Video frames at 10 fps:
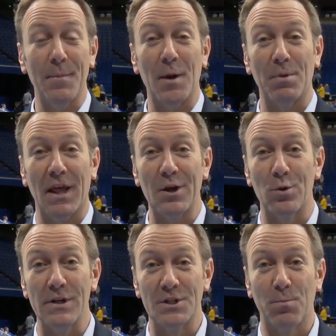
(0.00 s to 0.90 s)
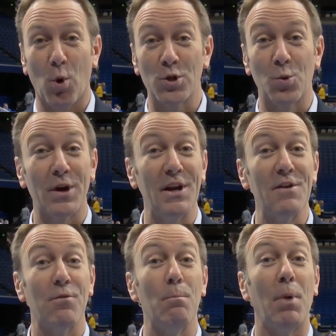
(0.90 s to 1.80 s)
Coming up later in sports, we're going to
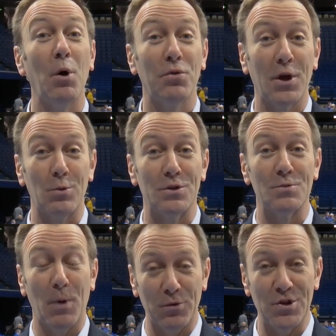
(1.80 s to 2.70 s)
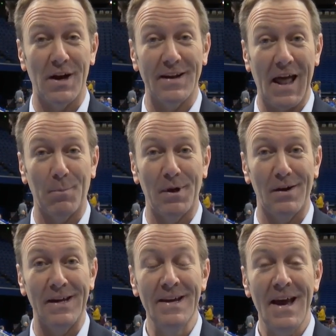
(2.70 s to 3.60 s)
hear from both coaches, both John
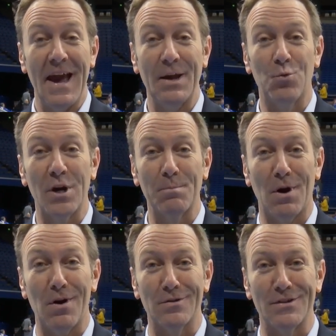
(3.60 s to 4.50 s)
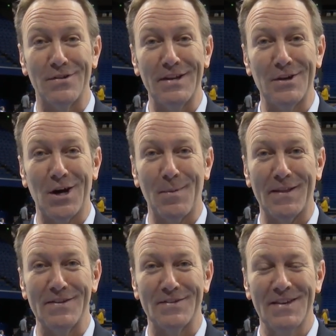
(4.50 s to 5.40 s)
Calipari and Rick Barnes, as they talk
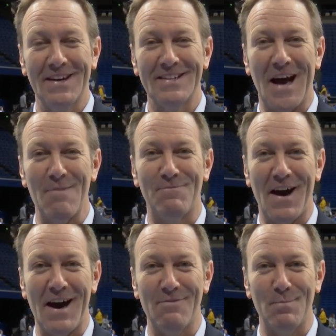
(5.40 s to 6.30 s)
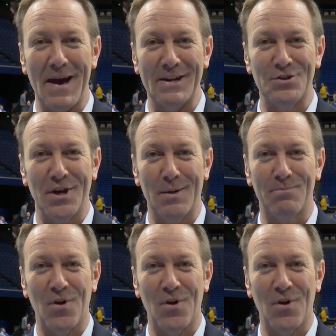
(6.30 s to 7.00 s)
about this top five matchup.